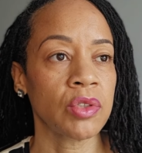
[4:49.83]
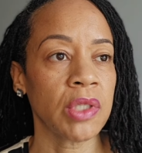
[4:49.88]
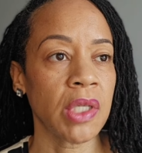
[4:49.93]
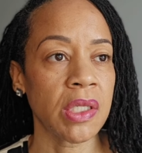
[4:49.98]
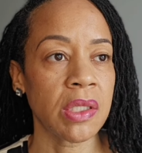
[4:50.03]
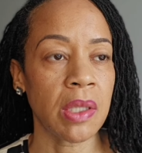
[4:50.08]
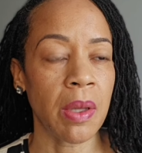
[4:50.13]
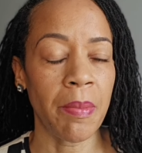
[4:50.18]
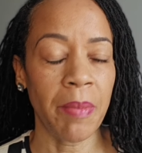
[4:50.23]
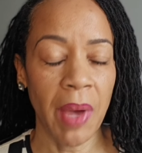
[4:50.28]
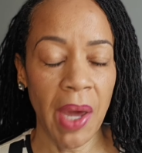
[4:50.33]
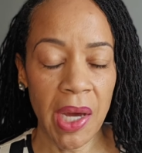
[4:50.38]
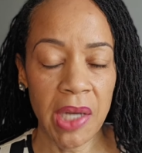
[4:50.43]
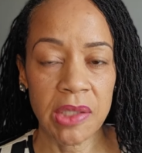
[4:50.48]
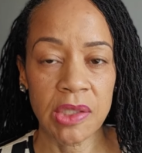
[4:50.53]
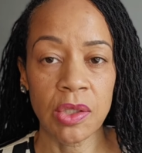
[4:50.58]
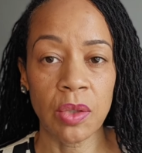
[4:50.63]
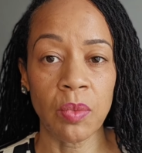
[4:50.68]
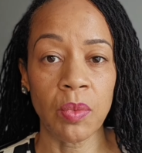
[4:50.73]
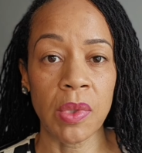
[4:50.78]
just
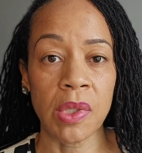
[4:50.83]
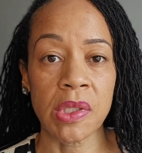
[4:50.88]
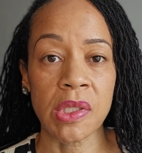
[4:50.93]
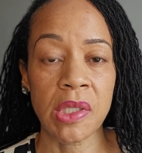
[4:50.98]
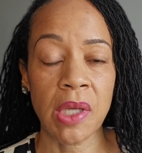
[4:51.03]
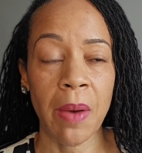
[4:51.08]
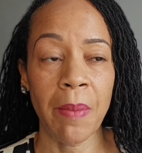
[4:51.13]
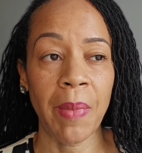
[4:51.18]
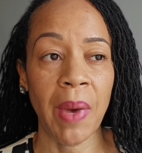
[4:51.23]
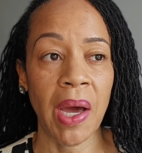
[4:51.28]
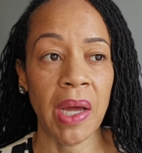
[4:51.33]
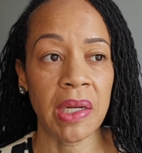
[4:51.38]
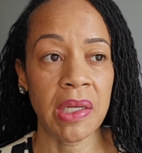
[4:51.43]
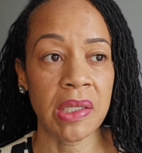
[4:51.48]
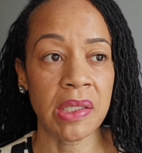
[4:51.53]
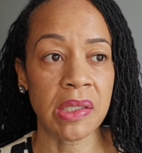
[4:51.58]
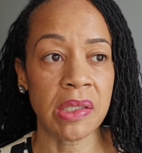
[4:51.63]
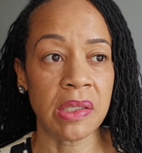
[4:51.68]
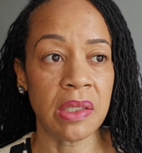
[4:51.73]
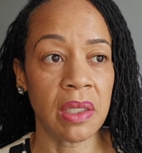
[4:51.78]
imagine when
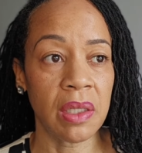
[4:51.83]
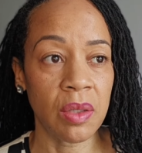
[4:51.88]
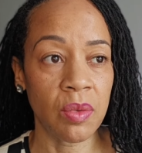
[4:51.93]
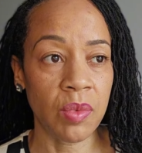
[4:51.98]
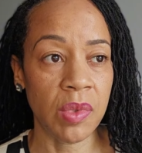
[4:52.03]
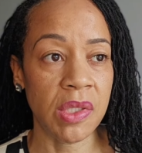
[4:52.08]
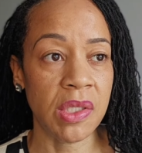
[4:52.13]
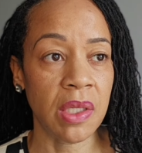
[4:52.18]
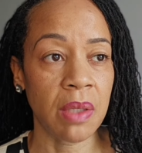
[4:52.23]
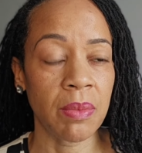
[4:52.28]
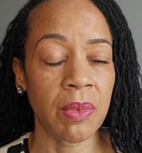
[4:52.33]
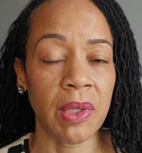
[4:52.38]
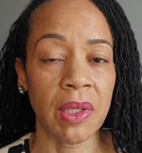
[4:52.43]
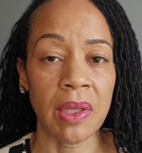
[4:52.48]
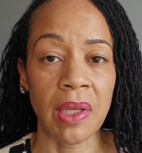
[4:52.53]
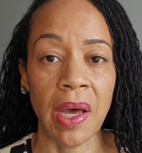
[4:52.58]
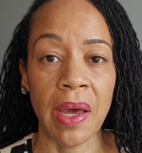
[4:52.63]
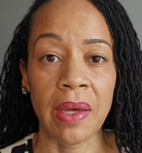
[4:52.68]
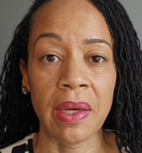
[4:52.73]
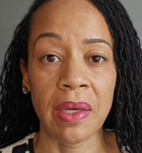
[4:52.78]
somebody is dealing with
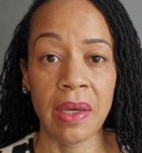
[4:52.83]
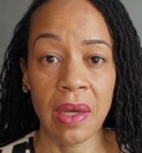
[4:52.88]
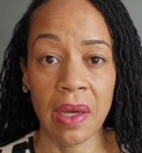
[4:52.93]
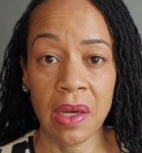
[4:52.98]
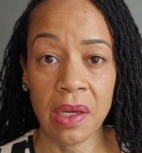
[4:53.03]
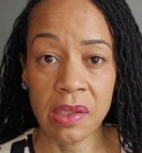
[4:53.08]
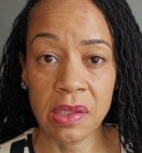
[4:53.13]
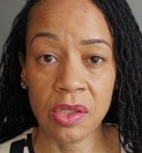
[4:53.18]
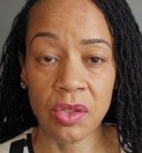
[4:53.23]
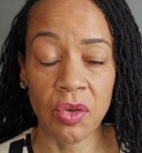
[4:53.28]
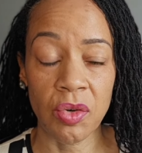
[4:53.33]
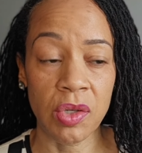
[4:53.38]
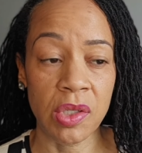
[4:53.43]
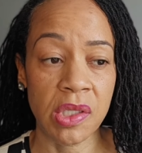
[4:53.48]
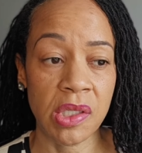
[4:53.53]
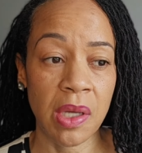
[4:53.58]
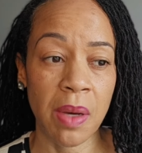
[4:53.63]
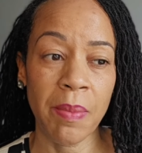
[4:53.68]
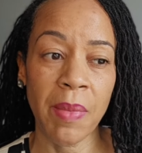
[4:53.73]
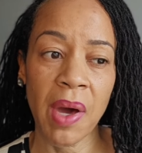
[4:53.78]
something like cancer
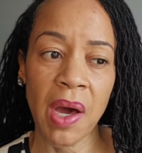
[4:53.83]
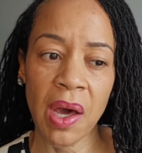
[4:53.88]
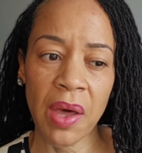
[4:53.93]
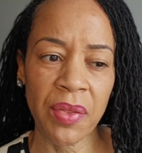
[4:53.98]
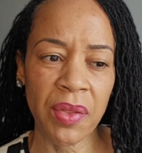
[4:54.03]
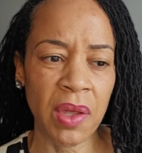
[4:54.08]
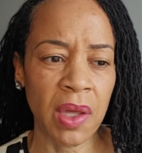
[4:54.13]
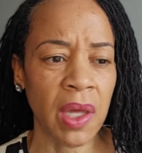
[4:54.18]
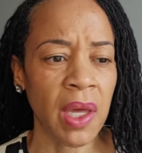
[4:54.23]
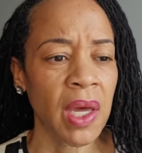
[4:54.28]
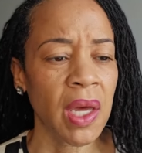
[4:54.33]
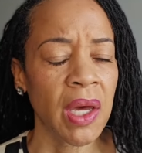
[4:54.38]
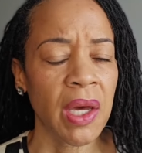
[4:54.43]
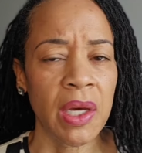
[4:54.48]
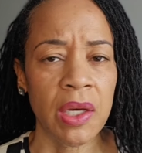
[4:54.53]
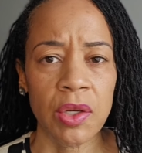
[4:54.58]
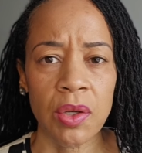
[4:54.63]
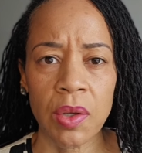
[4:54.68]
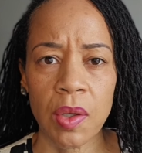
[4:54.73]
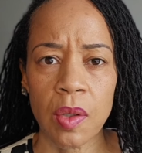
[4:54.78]
or some other,
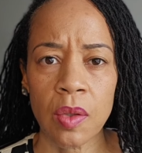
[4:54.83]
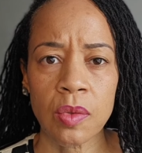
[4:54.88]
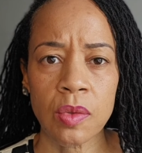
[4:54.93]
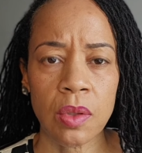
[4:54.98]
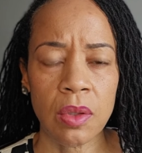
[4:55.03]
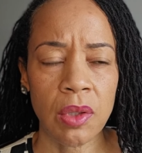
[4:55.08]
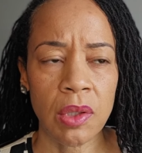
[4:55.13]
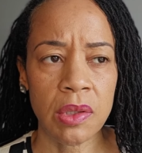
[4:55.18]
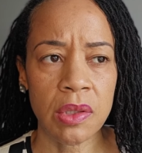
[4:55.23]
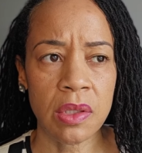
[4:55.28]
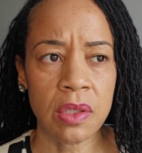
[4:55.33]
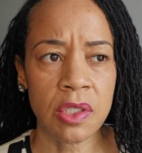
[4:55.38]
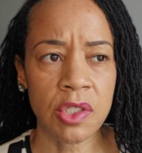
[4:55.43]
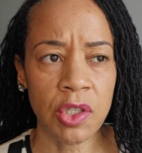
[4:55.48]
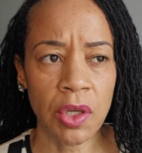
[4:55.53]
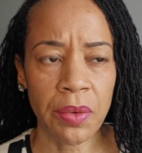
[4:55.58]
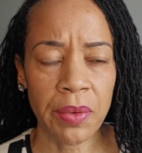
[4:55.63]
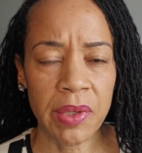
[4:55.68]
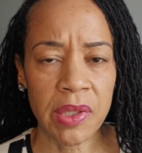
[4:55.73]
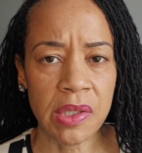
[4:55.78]

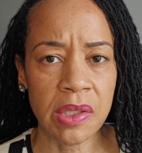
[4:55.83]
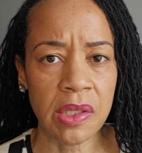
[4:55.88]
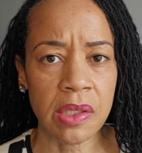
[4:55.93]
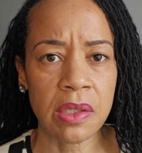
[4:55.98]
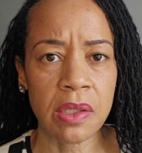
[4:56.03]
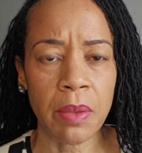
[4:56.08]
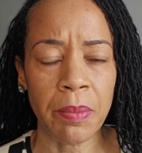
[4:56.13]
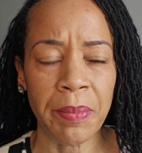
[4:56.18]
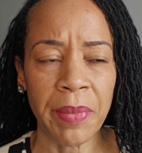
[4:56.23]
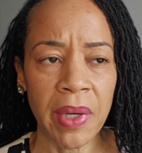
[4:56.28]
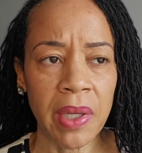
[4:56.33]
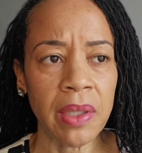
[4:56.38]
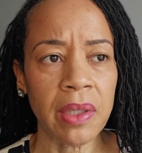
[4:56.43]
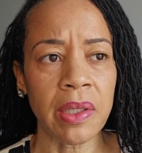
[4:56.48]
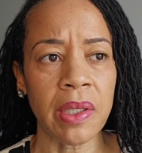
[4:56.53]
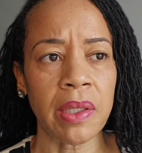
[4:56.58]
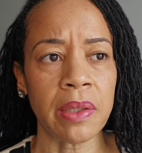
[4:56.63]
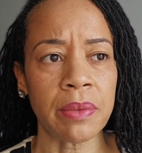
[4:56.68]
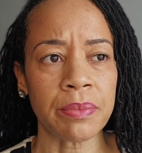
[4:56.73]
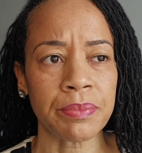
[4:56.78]
serious
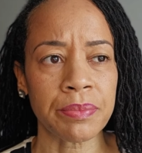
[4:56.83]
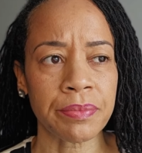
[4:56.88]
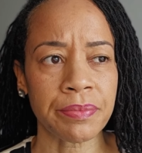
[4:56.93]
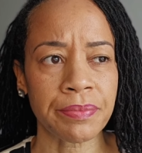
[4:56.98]
disability.